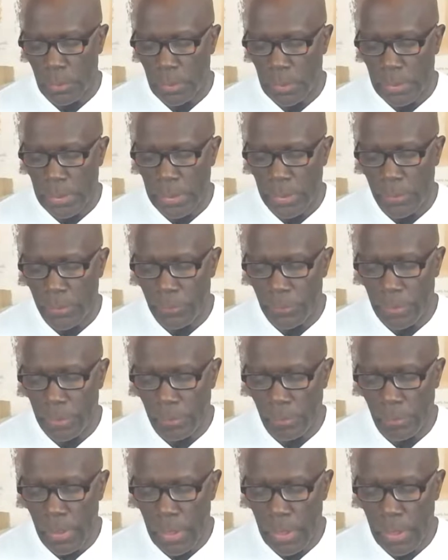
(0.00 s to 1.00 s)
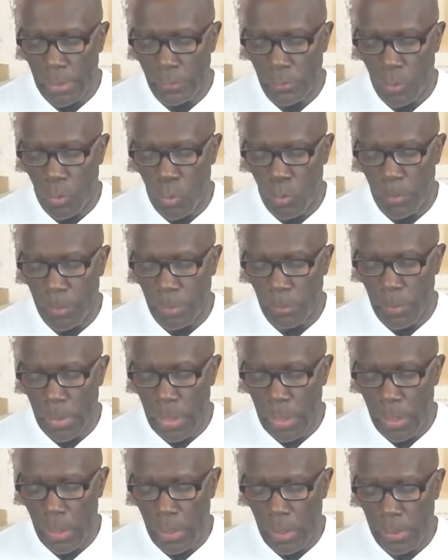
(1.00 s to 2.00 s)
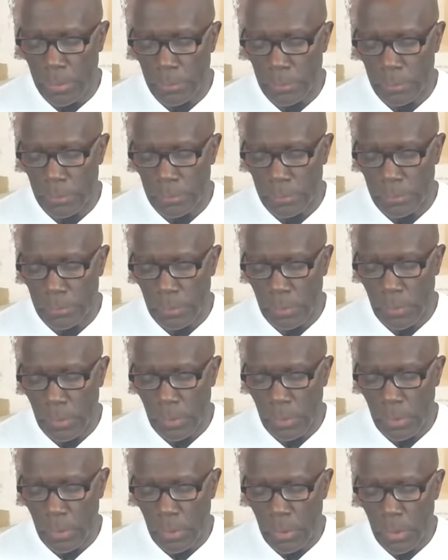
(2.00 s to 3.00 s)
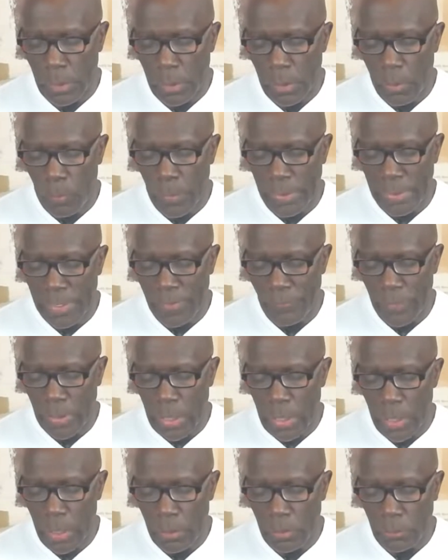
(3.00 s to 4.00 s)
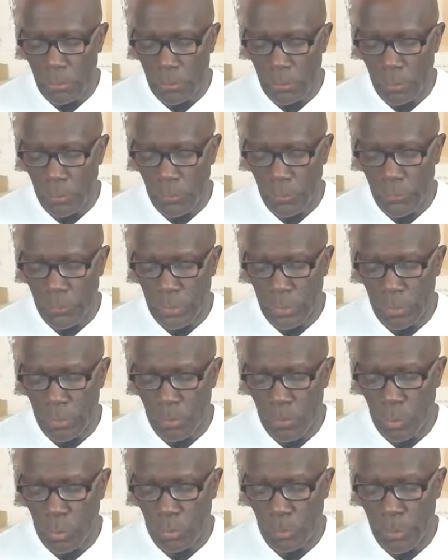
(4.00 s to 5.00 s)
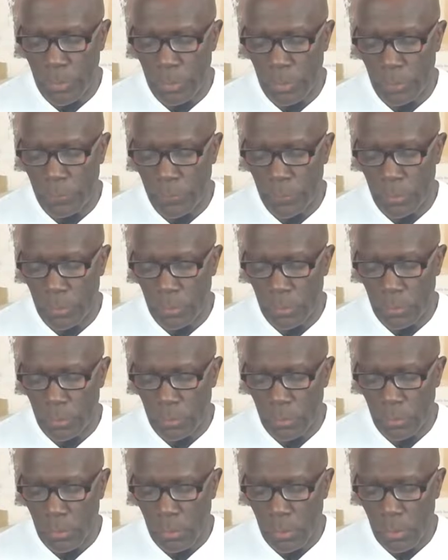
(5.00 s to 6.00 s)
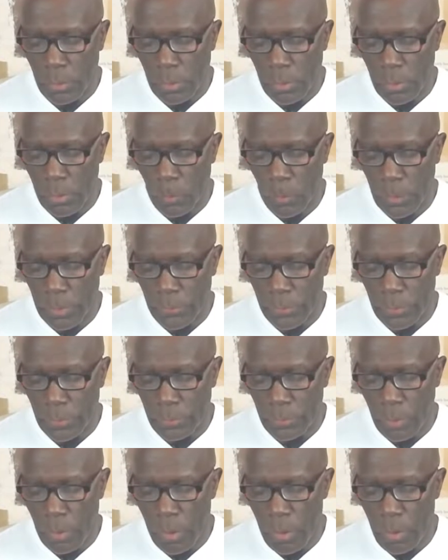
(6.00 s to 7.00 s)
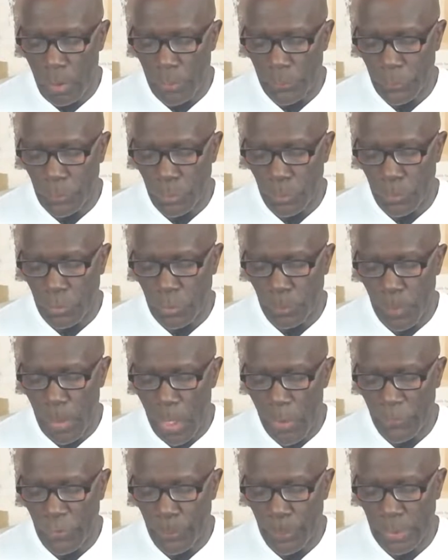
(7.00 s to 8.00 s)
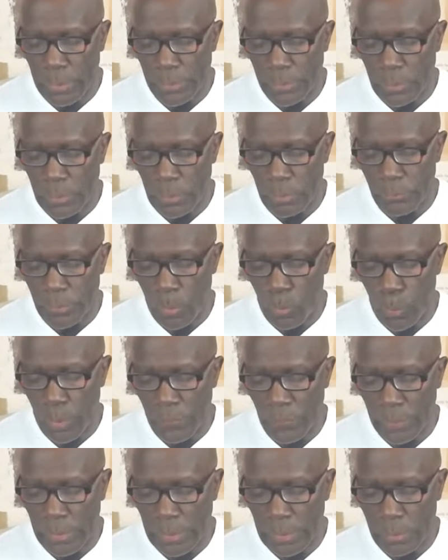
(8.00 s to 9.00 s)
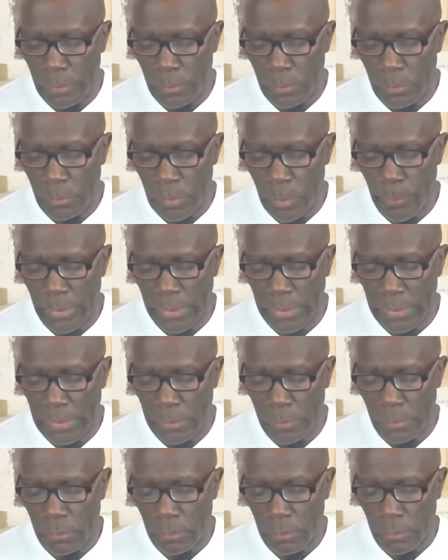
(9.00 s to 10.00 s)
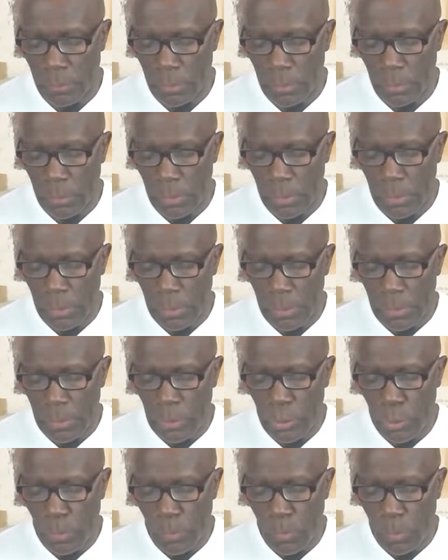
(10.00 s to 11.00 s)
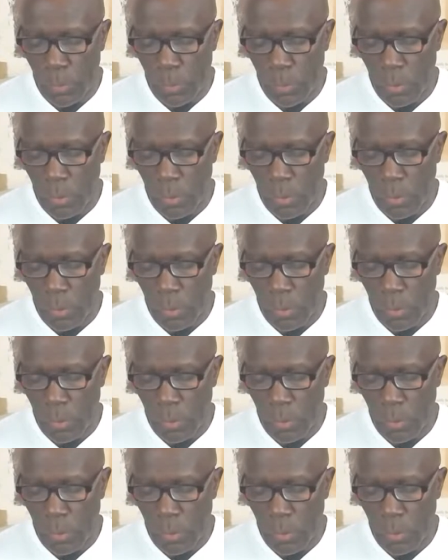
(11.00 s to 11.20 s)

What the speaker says: Hearing their cries opened my heart. What I found still most beautiful was his call to responsibility from within the pain. He